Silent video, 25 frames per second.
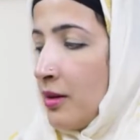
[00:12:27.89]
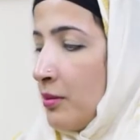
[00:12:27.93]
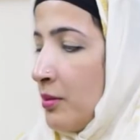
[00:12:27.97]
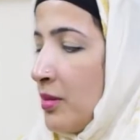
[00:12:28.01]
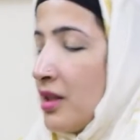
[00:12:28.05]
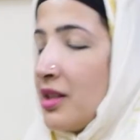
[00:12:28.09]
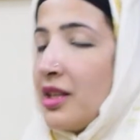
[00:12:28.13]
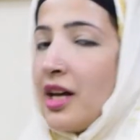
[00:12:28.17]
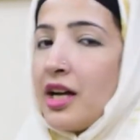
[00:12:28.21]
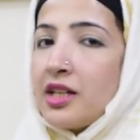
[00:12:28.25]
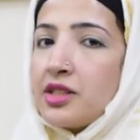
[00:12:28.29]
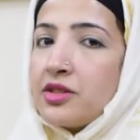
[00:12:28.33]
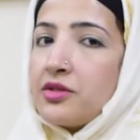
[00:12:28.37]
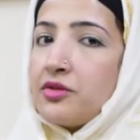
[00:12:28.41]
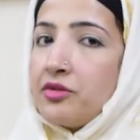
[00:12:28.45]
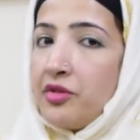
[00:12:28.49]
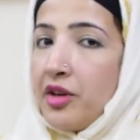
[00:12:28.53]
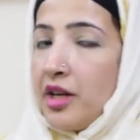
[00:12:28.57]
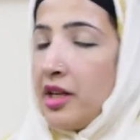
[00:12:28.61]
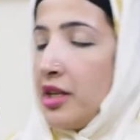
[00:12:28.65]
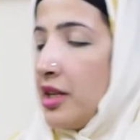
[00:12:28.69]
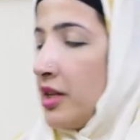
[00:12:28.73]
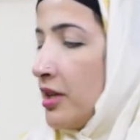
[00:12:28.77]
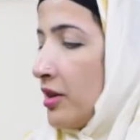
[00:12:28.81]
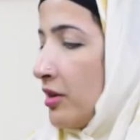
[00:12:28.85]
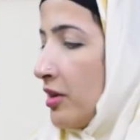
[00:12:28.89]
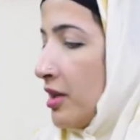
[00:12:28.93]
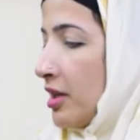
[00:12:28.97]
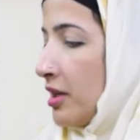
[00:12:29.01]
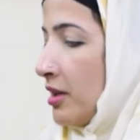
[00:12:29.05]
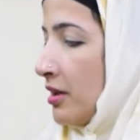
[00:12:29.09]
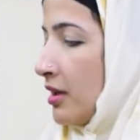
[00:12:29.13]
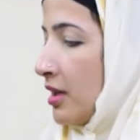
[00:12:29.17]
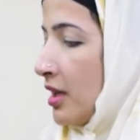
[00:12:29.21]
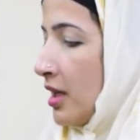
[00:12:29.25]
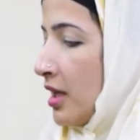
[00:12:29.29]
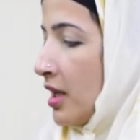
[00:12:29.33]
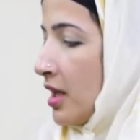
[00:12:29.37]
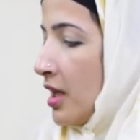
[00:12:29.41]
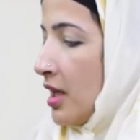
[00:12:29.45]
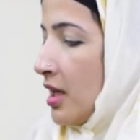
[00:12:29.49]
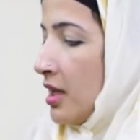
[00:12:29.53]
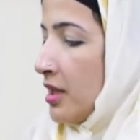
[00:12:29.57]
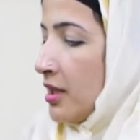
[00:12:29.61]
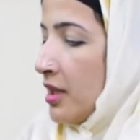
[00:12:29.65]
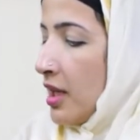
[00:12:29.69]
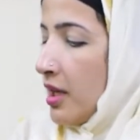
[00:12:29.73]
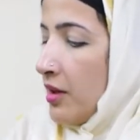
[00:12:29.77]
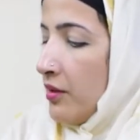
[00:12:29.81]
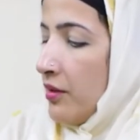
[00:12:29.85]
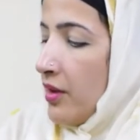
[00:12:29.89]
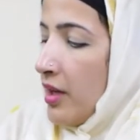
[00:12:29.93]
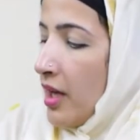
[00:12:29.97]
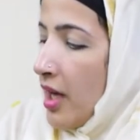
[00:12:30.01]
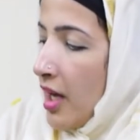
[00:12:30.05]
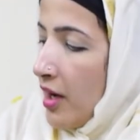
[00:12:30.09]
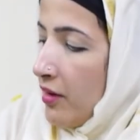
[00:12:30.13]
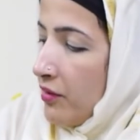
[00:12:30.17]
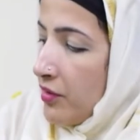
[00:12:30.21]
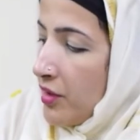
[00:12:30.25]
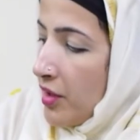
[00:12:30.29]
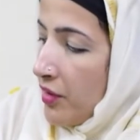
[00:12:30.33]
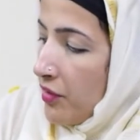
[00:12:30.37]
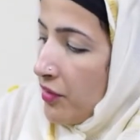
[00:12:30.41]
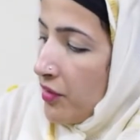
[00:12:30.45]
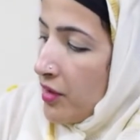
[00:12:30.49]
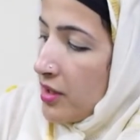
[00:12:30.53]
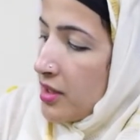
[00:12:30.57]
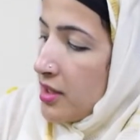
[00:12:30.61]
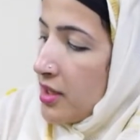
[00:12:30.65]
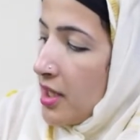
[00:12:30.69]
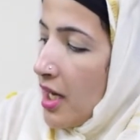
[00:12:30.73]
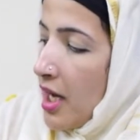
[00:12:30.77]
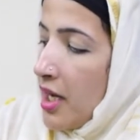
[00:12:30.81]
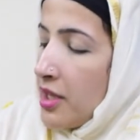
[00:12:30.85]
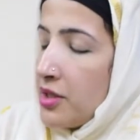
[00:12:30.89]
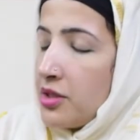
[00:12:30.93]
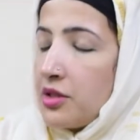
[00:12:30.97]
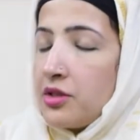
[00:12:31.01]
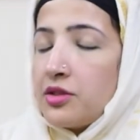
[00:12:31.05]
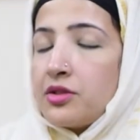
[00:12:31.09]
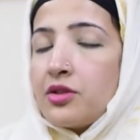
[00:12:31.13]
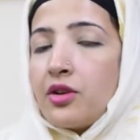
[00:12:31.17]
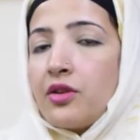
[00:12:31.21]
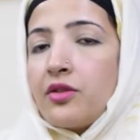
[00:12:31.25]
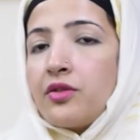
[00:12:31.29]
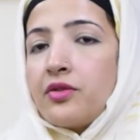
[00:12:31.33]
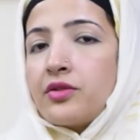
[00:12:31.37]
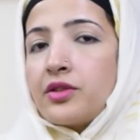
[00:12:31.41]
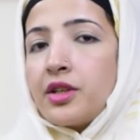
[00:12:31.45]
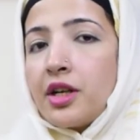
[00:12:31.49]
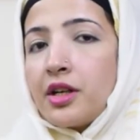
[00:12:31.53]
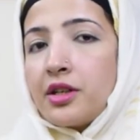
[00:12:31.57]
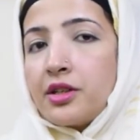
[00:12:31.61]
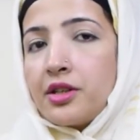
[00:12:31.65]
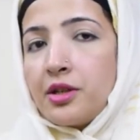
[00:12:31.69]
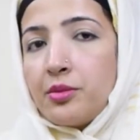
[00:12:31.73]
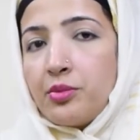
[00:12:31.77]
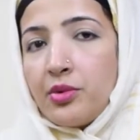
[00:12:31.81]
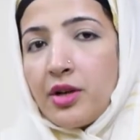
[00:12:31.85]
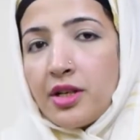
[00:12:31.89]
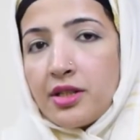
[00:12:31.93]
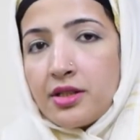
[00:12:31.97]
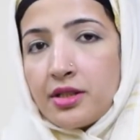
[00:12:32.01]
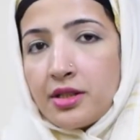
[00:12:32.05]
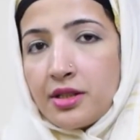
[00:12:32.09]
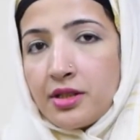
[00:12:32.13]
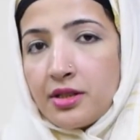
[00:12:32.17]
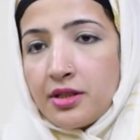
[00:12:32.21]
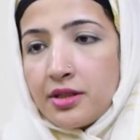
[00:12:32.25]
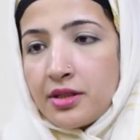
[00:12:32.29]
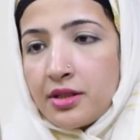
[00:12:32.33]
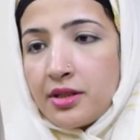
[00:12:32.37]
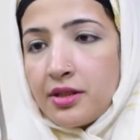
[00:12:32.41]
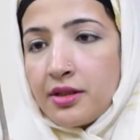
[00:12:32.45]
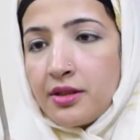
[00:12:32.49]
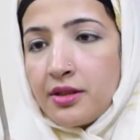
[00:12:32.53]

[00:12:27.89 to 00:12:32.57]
But that's very rare. Then we have different sizes of tongue depressors.